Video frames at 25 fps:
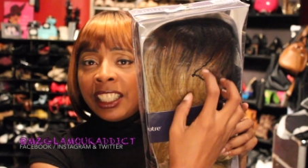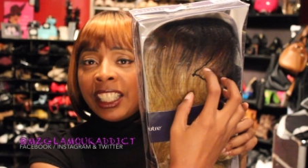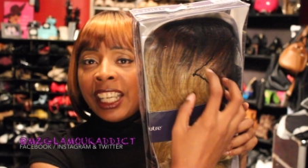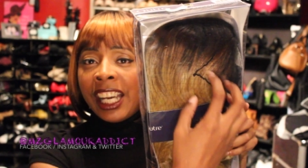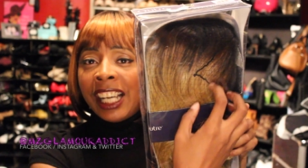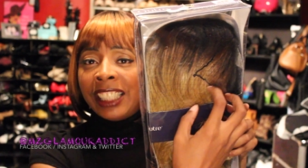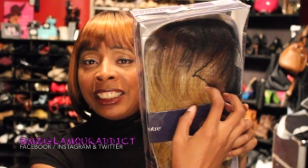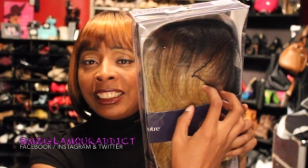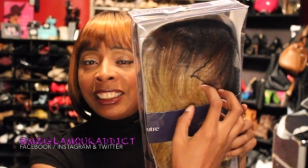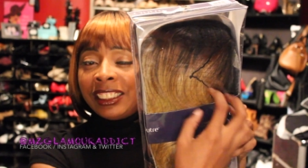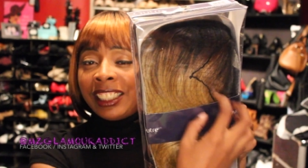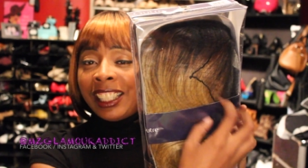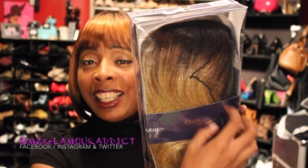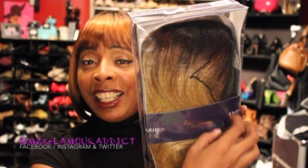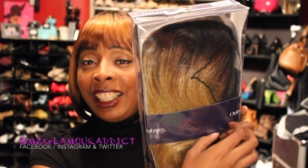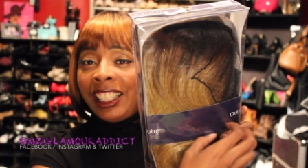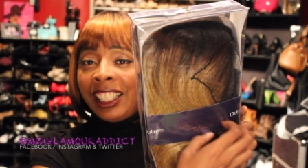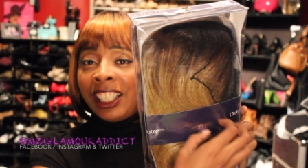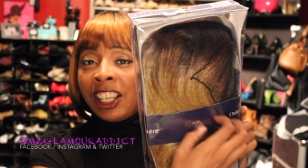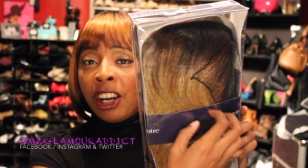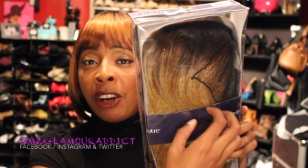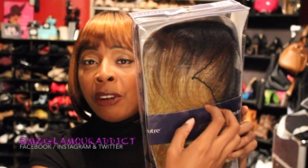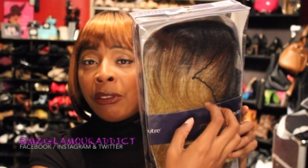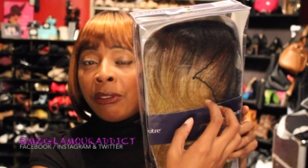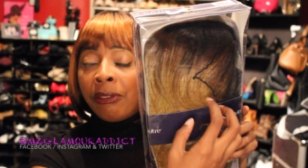
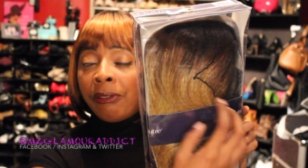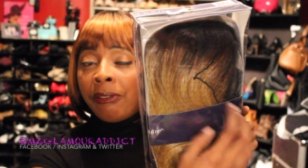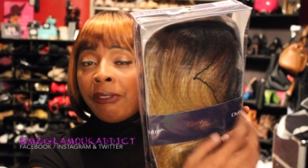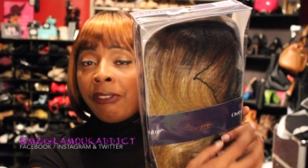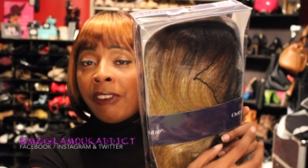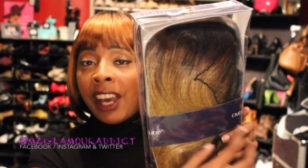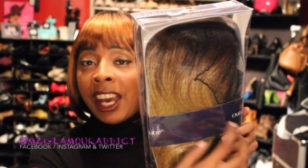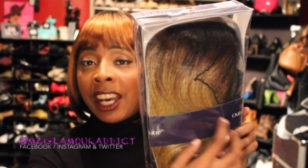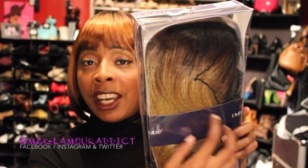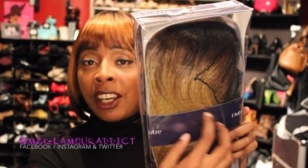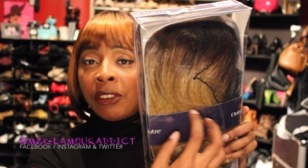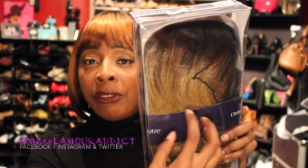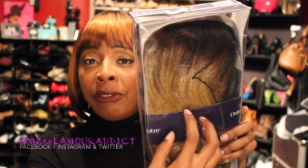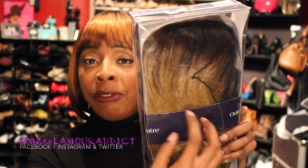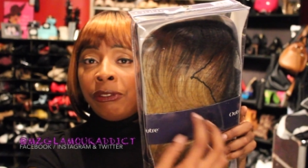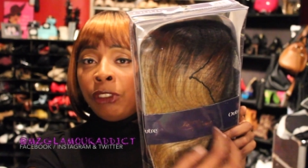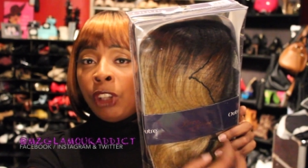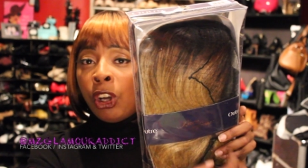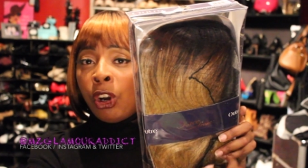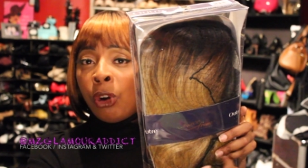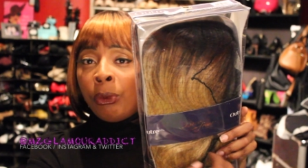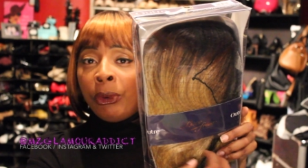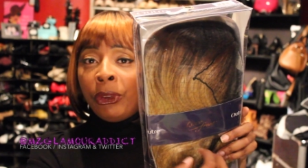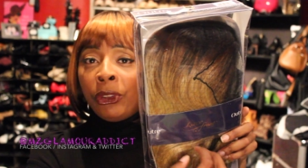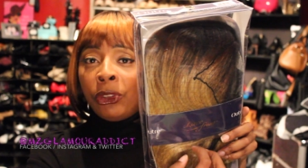cascading effect
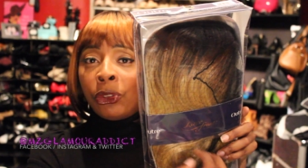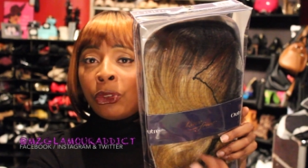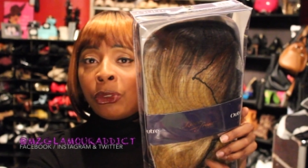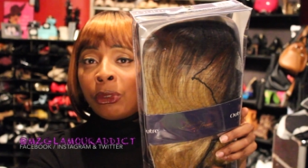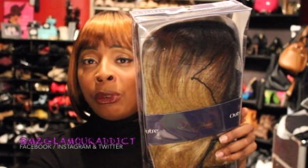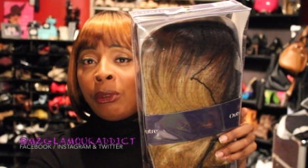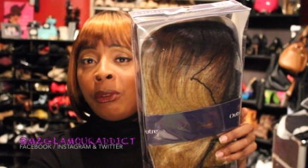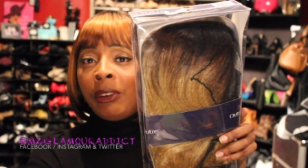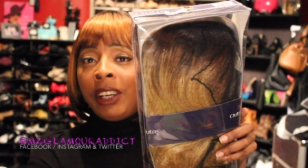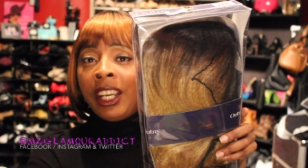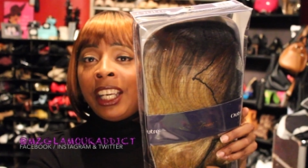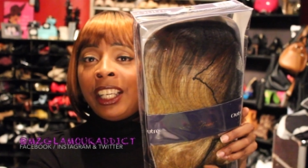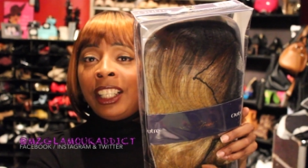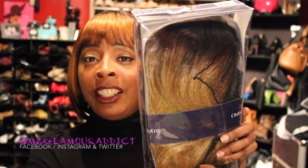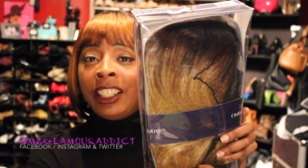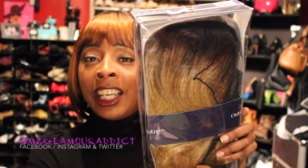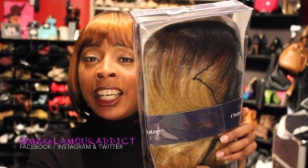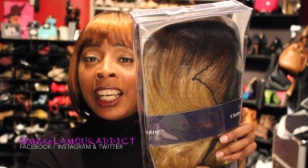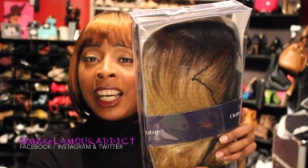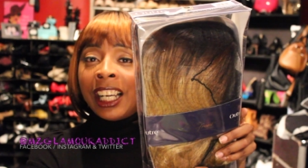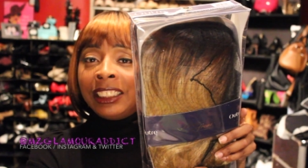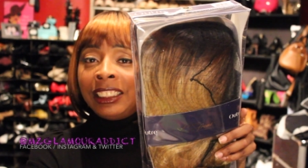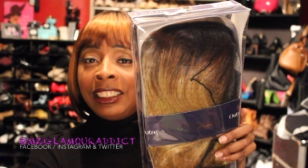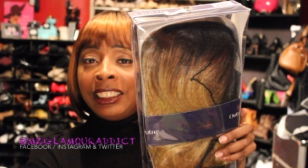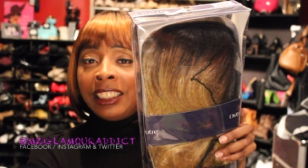flowing through and
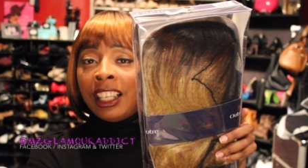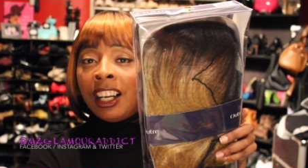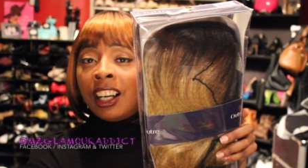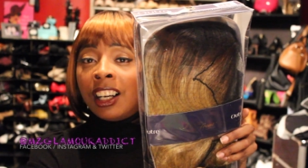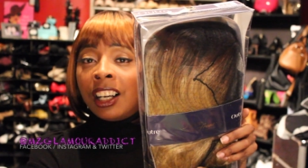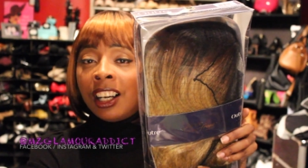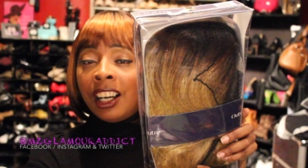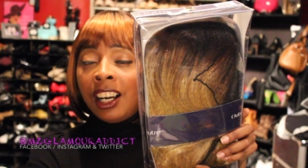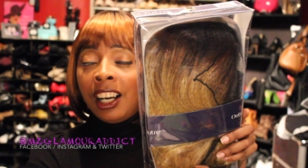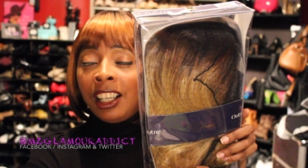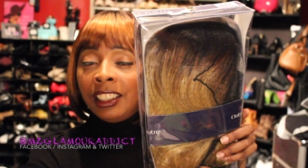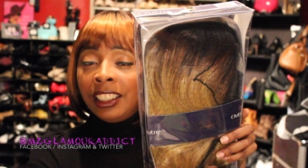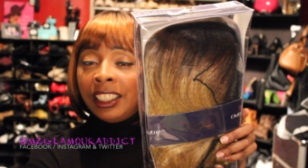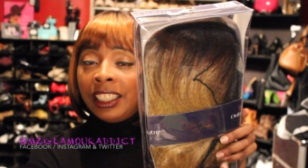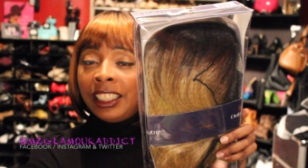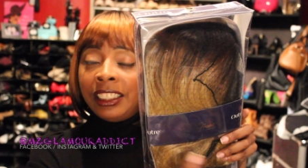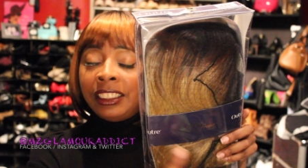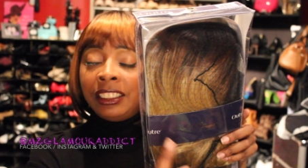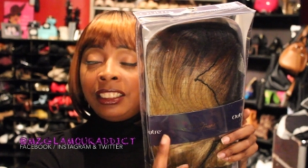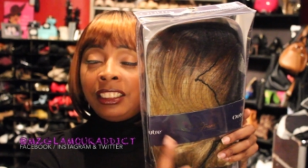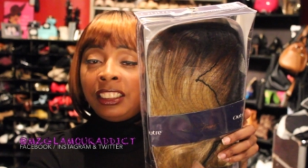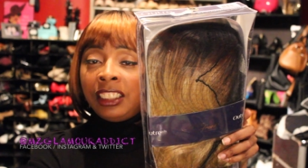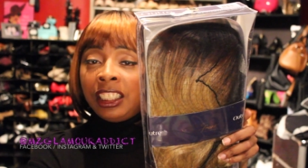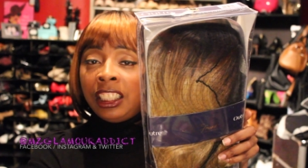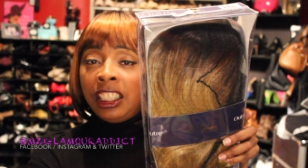like I said her color
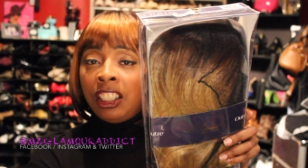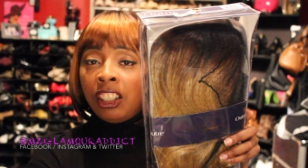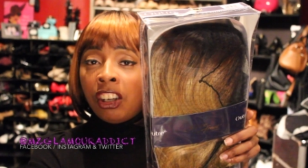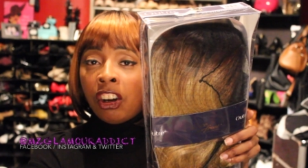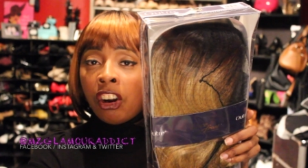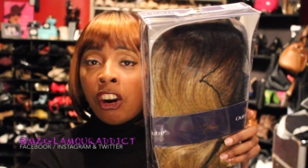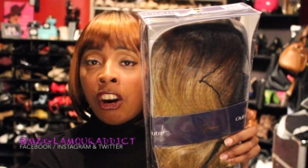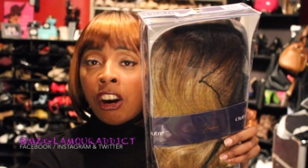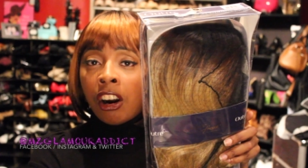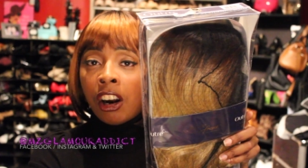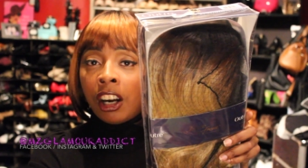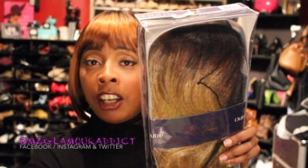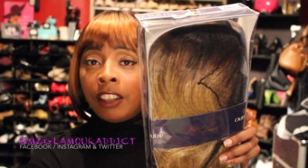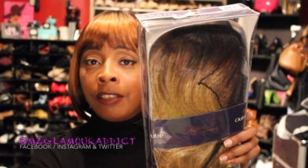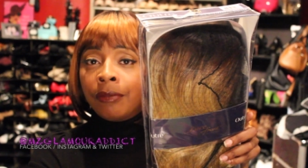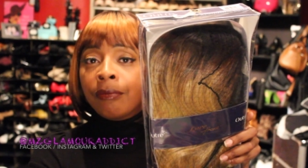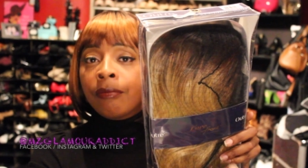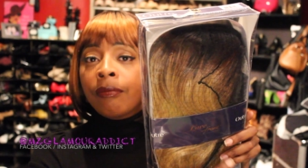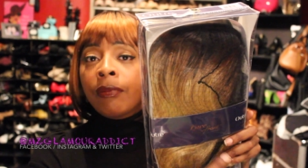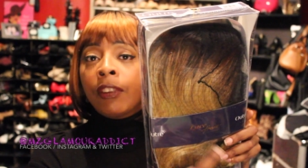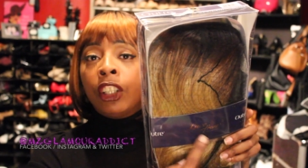is DR